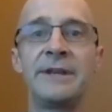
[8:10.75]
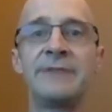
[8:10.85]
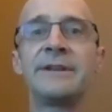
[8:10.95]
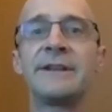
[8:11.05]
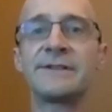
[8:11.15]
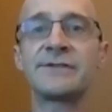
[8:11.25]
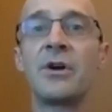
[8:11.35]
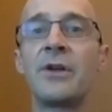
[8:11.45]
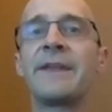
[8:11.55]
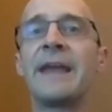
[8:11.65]
even
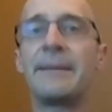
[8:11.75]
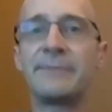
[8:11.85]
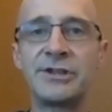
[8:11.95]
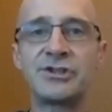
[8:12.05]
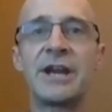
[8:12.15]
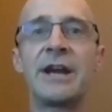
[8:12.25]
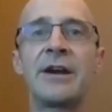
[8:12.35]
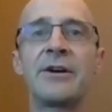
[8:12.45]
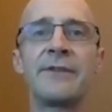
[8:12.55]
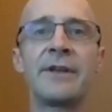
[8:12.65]
Gestalt, the empty
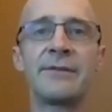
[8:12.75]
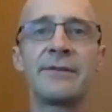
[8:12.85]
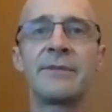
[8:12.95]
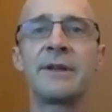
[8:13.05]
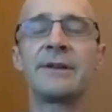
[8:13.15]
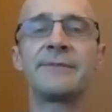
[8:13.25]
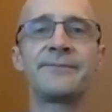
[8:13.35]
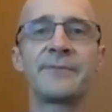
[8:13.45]
chair, and the